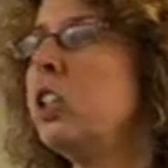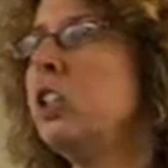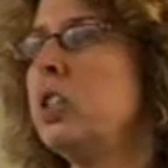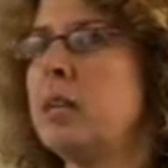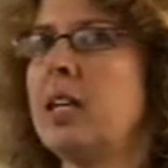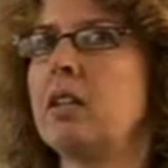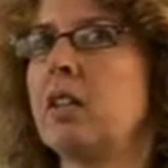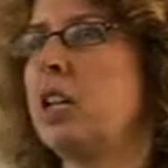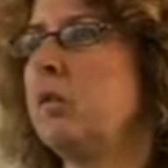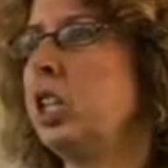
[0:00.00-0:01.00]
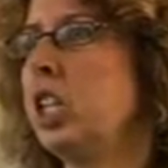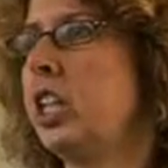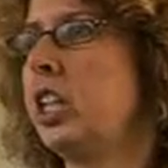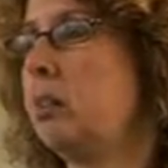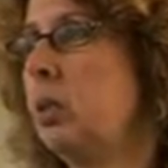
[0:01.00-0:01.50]
only about climate
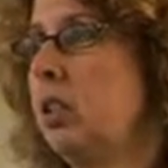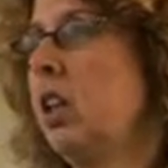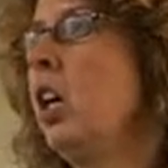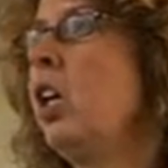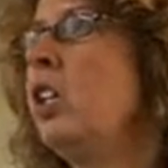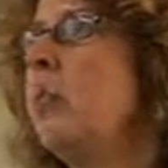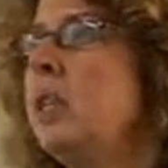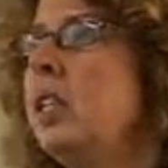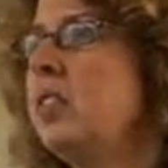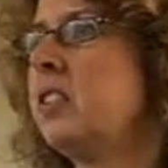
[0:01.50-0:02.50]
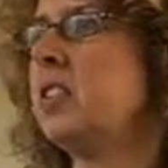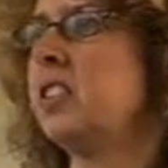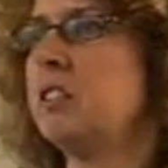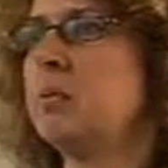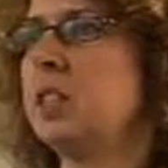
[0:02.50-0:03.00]
change but your belief
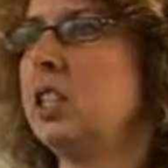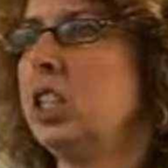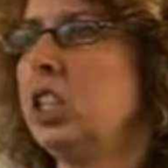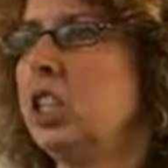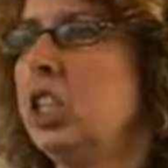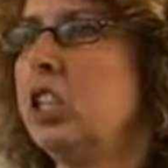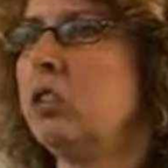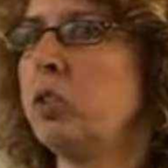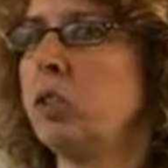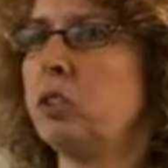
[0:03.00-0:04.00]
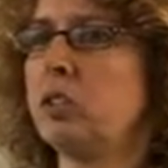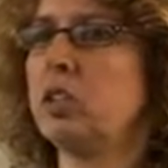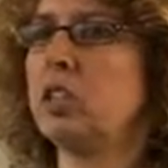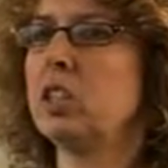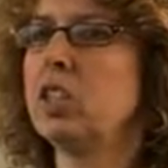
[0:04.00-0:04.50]
systems in general
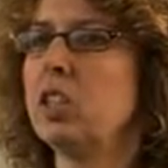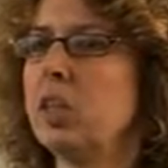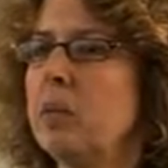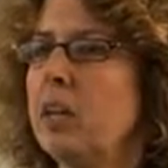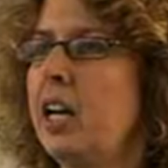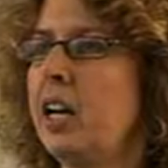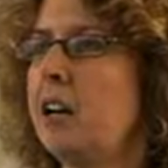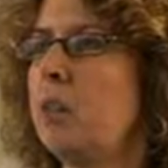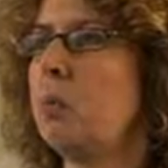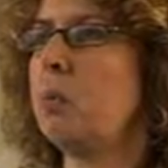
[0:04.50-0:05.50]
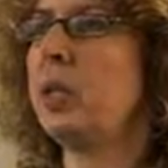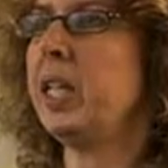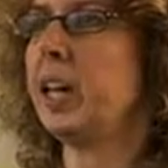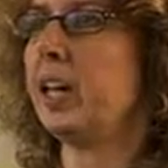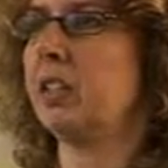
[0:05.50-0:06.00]
that determine how we
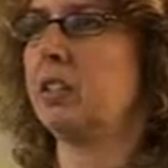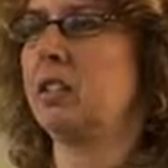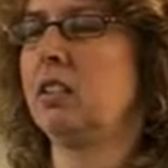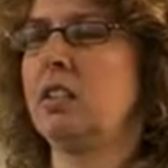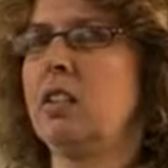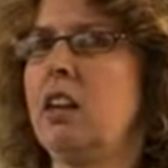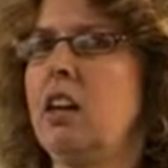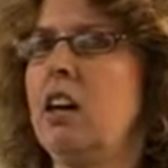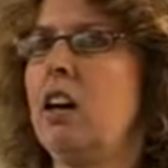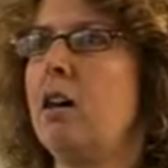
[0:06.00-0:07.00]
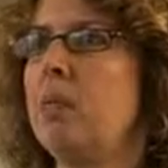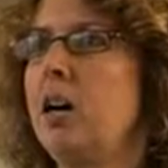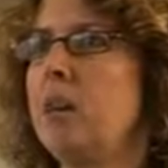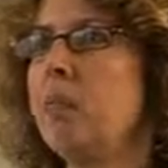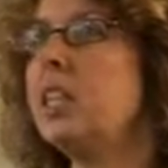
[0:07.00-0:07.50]
act,
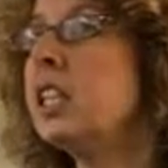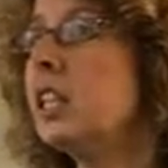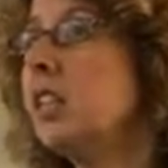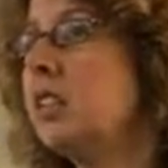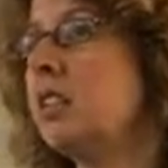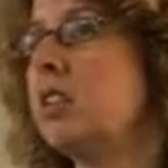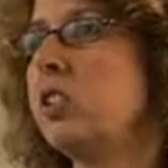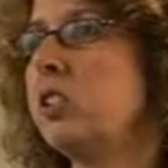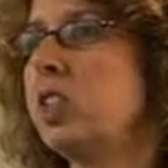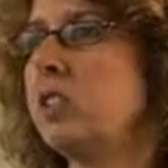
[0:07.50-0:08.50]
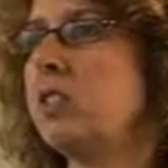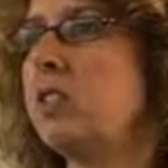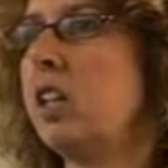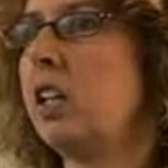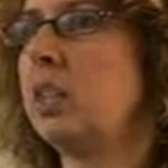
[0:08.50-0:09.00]
and particularly in the context of
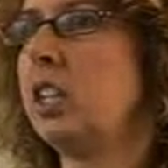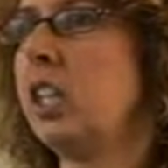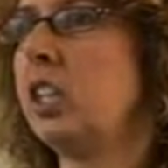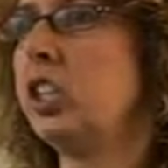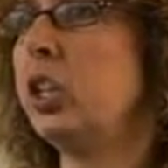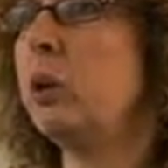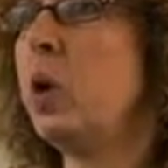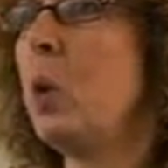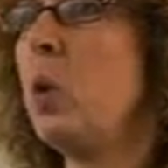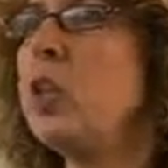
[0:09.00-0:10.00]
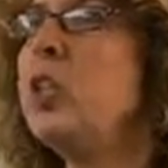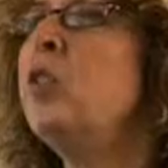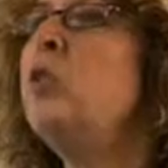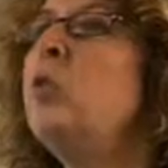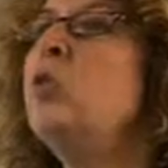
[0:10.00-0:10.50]
climate change, whether
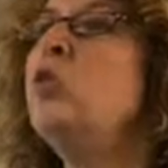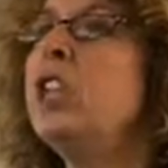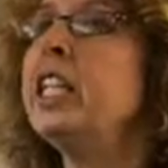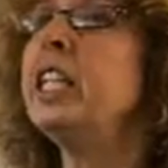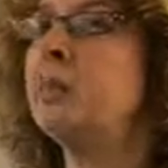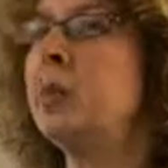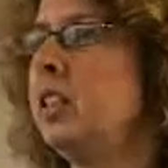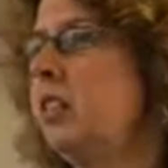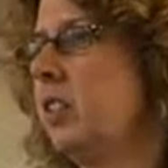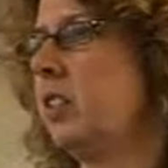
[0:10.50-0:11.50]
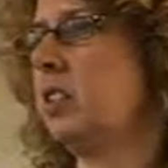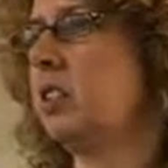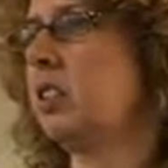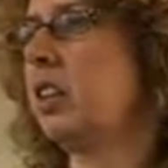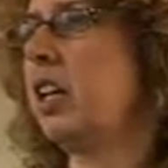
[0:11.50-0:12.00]
you really believe
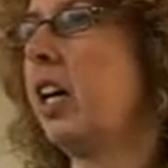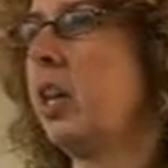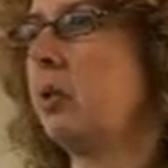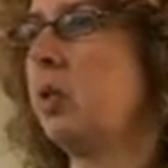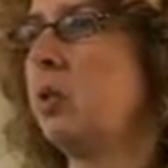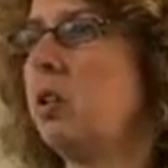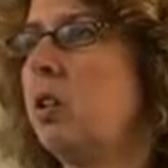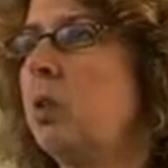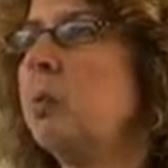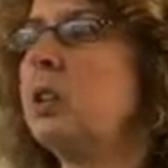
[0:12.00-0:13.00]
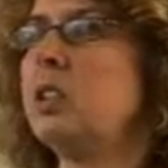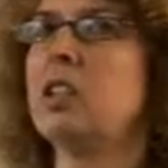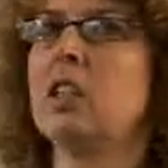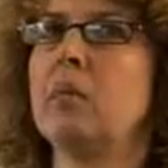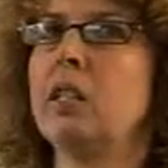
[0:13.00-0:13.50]
it's going to happen or not will
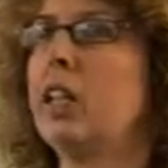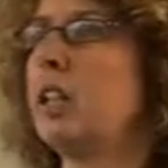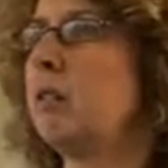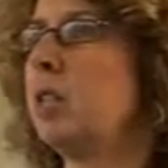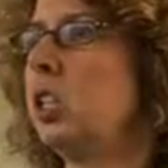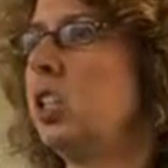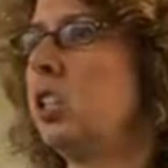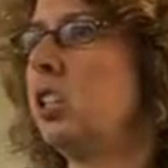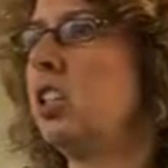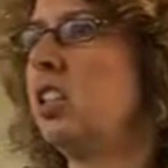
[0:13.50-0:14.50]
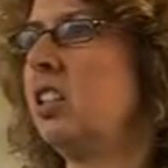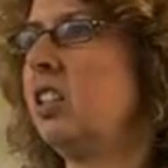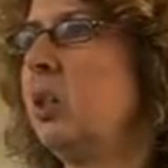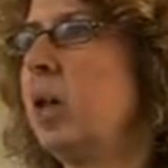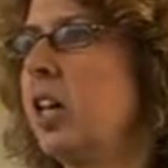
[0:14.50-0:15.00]
determine how much
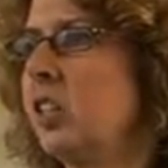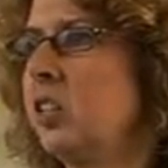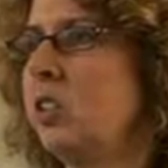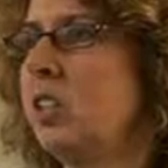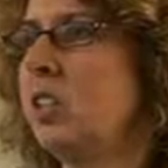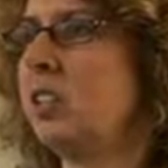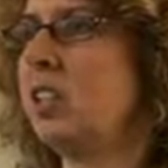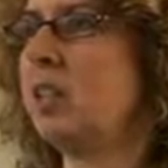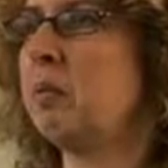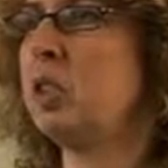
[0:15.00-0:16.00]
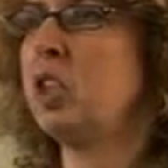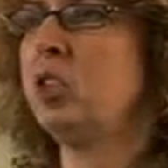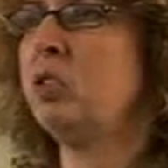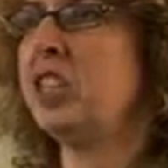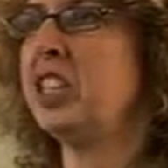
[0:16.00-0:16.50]
you act on it and how
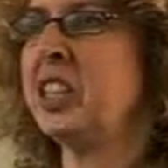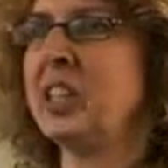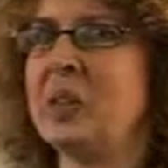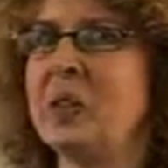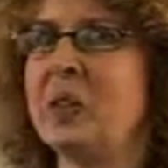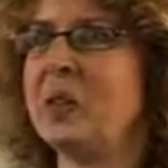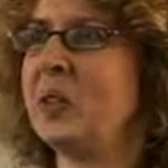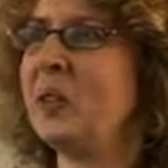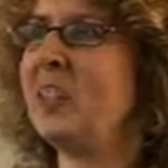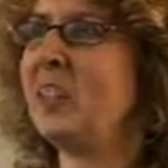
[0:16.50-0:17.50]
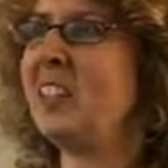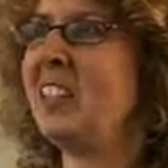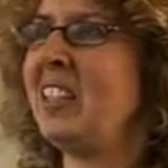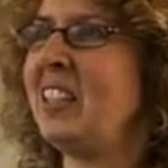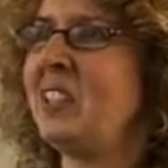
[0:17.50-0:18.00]
much you recycle
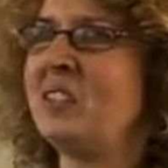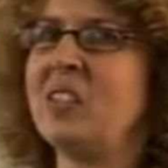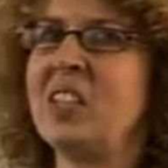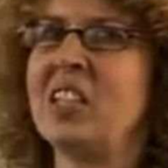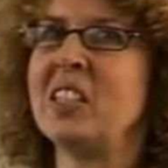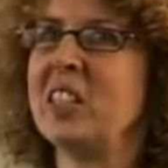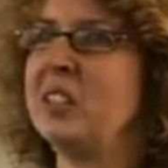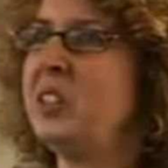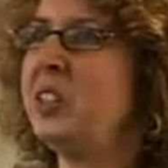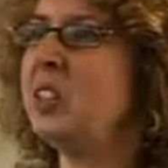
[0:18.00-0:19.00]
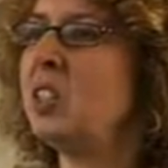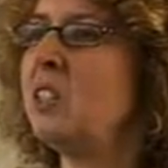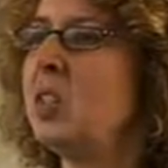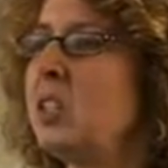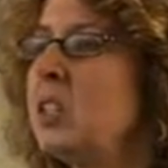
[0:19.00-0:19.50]
or cut down your use
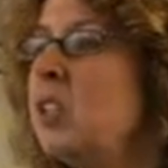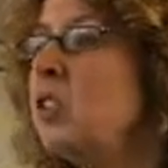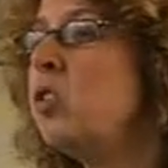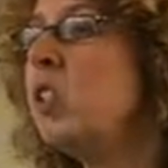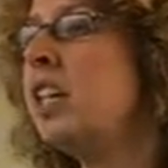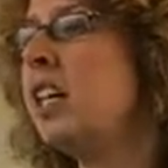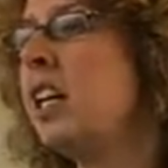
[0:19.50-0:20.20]
of oil. So it's really